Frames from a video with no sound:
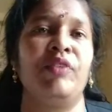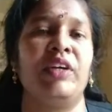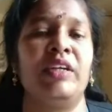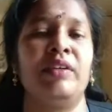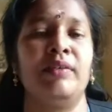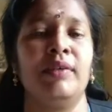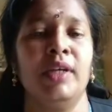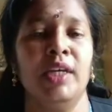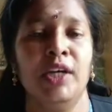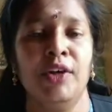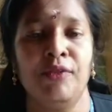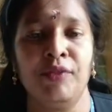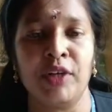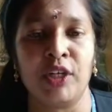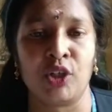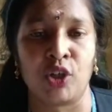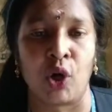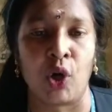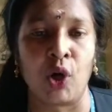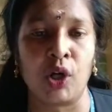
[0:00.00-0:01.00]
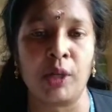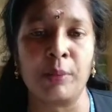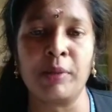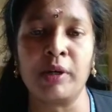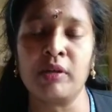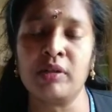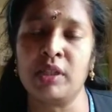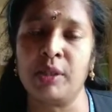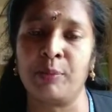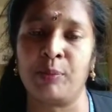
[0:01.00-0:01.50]
when we talk
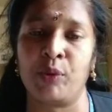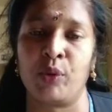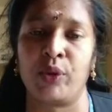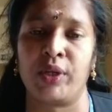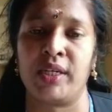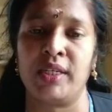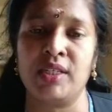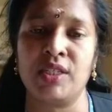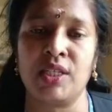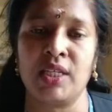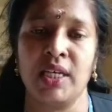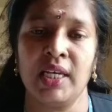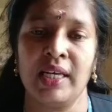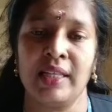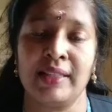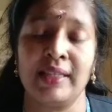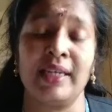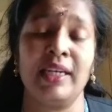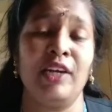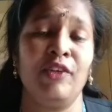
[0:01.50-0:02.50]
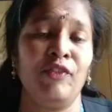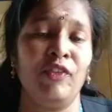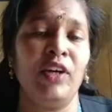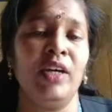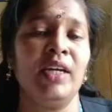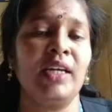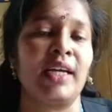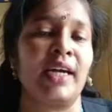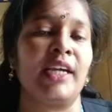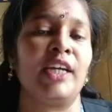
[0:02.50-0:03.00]
about the poets, there are
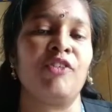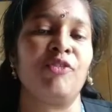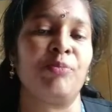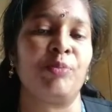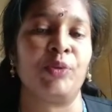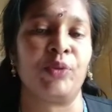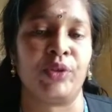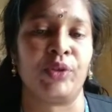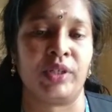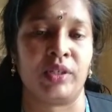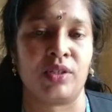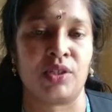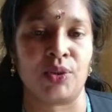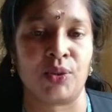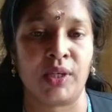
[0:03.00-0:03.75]
different kind of poets.